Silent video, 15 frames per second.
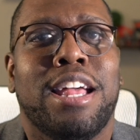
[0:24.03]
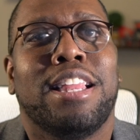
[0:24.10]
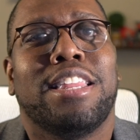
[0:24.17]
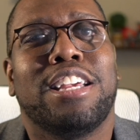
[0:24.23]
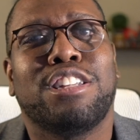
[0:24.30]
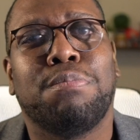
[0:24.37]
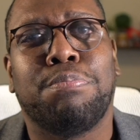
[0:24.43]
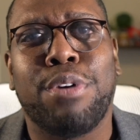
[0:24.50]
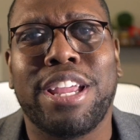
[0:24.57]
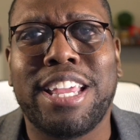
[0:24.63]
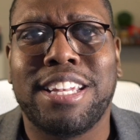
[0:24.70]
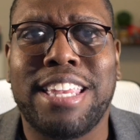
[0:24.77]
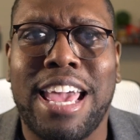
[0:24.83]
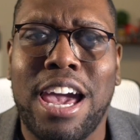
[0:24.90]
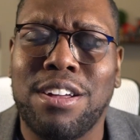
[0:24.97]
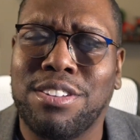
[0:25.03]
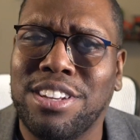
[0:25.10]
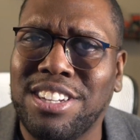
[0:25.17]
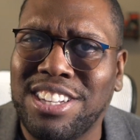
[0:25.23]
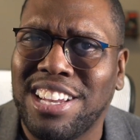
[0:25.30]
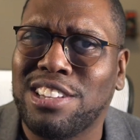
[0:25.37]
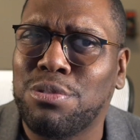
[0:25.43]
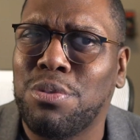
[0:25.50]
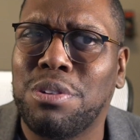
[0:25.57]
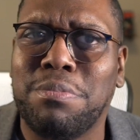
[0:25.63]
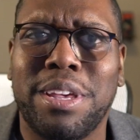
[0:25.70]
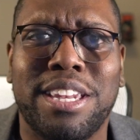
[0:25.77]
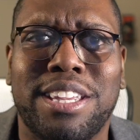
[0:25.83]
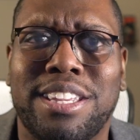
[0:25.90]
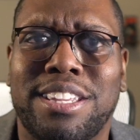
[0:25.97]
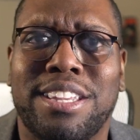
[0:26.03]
Let's break it down in just one minute.